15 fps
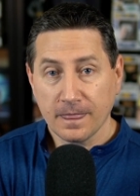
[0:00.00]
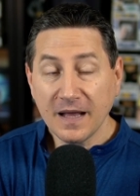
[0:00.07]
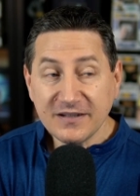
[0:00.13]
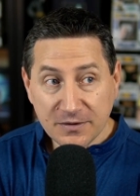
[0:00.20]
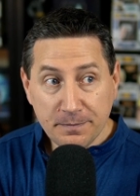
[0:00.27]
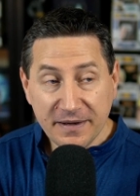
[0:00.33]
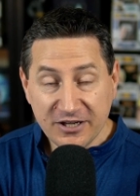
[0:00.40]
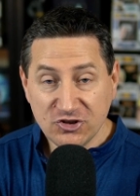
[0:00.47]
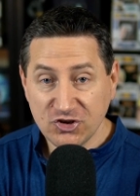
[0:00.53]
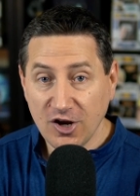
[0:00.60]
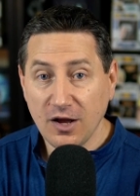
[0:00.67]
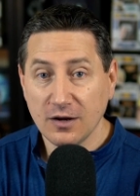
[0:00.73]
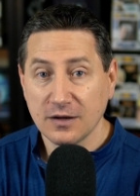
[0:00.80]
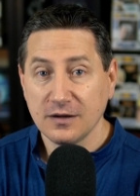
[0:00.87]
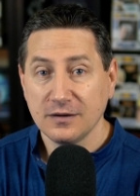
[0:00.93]
That's a big
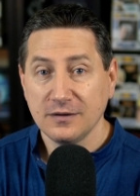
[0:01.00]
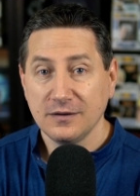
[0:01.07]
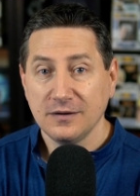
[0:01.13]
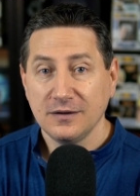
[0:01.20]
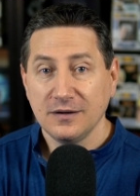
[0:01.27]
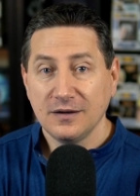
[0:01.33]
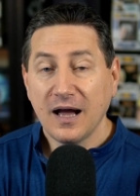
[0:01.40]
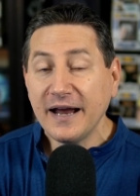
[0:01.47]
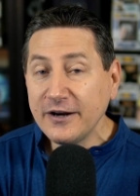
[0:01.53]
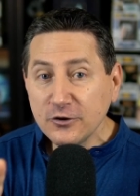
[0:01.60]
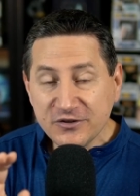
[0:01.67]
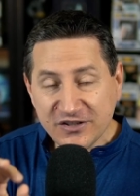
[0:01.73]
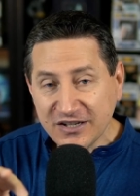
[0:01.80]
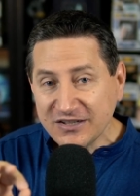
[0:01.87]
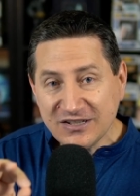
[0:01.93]
chunk. I
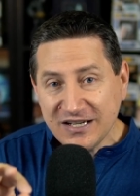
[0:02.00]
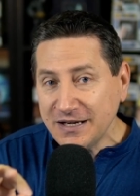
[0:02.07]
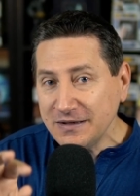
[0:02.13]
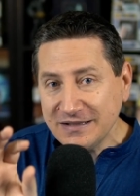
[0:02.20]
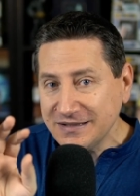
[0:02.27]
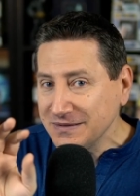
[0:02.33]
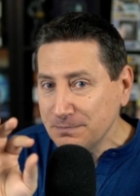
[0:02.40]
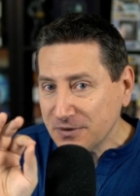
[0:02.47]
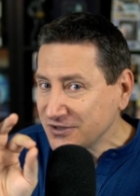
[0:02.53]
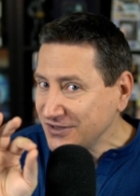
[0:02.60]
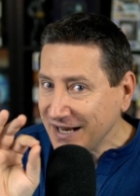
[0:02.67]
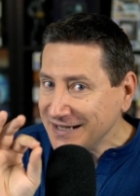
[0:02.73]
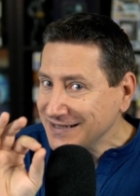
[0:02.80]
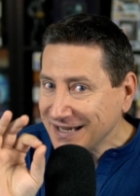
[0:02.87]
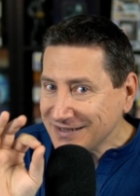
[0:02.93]
know
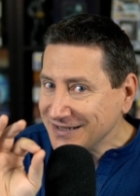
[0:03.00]
16%